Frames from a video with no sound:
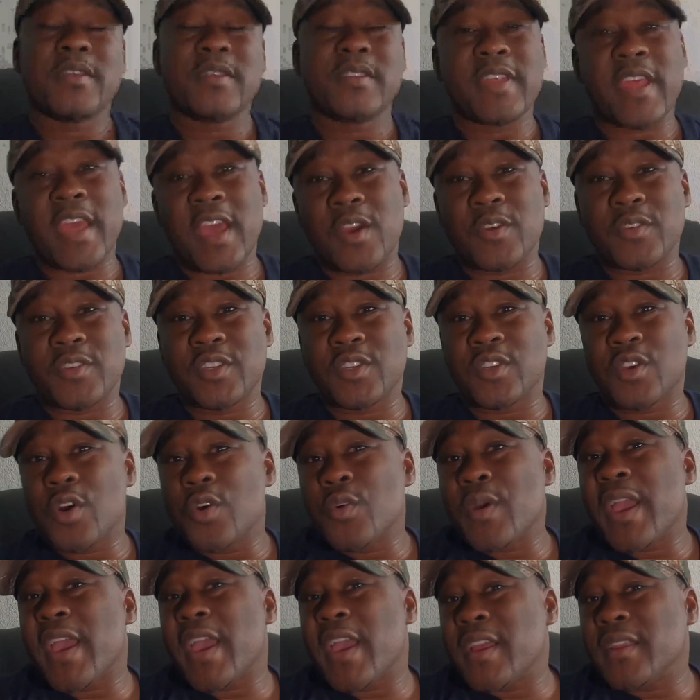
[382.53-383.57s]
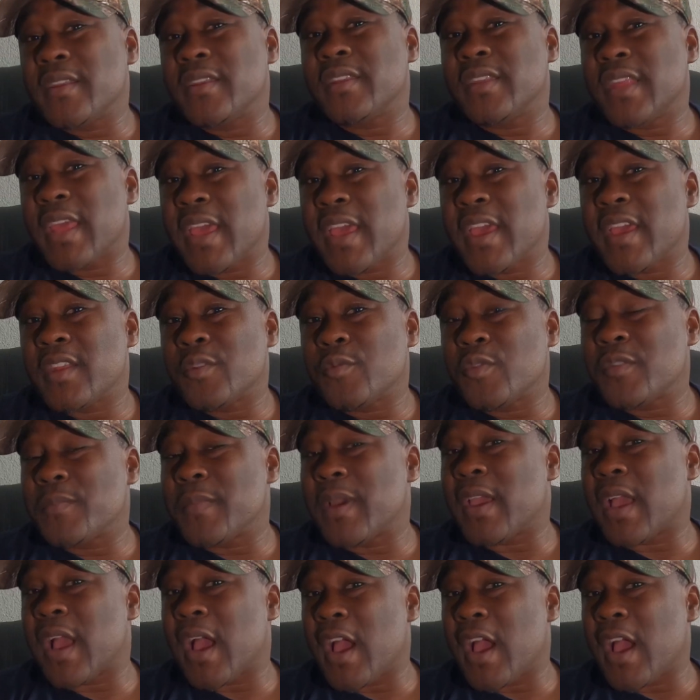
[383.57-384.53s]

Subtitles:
Now, to go hand in hand with my